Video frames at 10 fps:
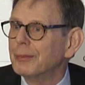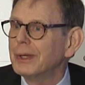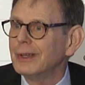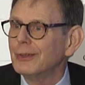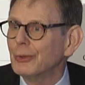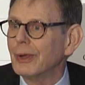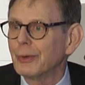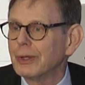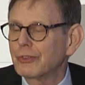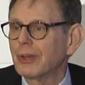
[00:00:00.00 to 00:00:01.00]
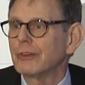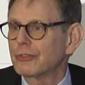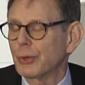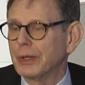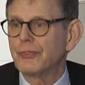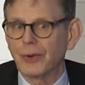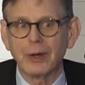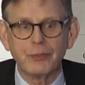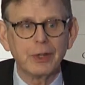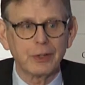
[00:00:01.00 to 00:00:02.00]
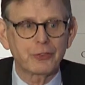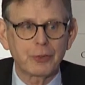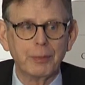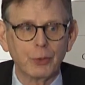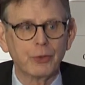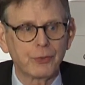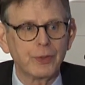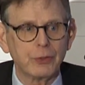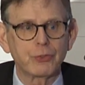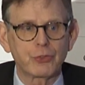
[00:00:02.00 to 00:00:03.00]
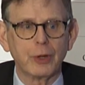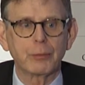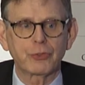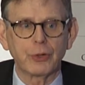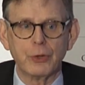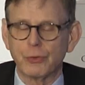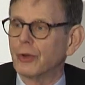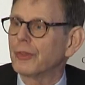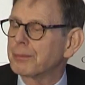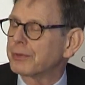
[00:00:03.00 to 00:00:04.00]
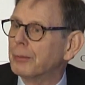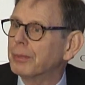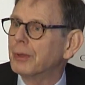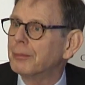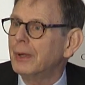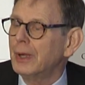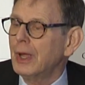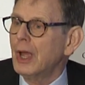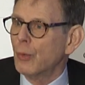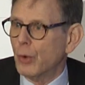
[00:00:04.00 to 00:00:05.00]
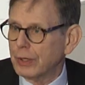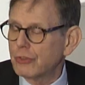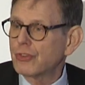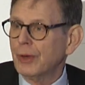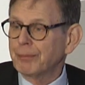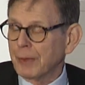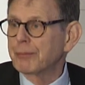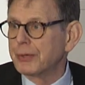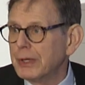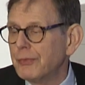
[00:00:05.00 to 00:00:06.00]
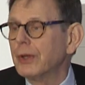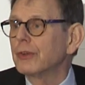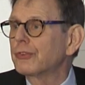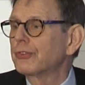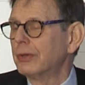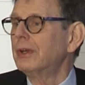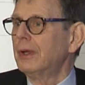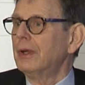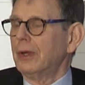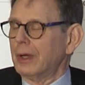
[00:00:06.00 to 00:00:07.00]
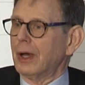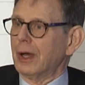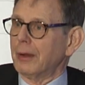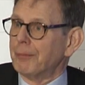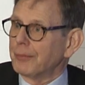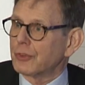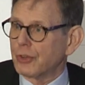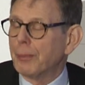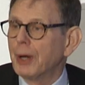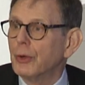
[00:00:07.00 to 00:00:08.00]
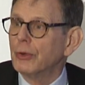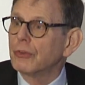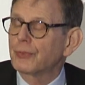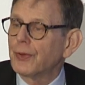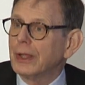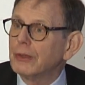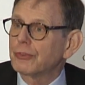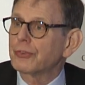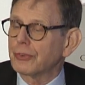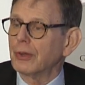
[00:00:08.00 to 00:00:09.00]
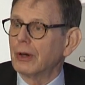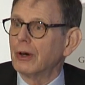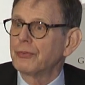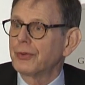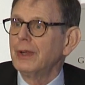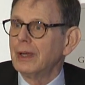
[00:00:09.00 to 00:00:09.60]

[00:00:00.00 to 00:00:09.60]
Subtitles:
mean, it takes 25 years to build a fleet of ships, so you've got the problem which previous ship owners faced of